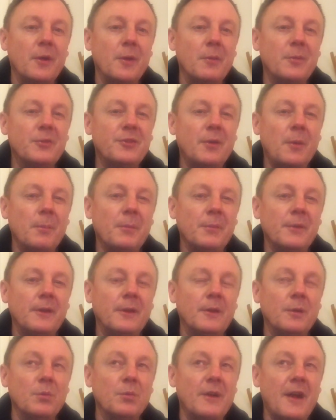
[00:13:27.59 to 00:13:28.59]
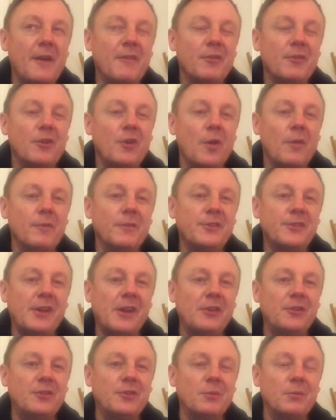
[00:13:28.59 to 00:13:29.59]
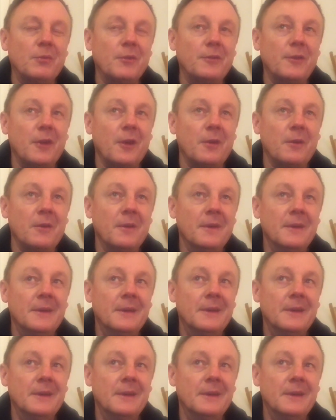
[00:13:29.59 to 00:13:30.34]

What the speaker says: He was somebody that would have a conversation with you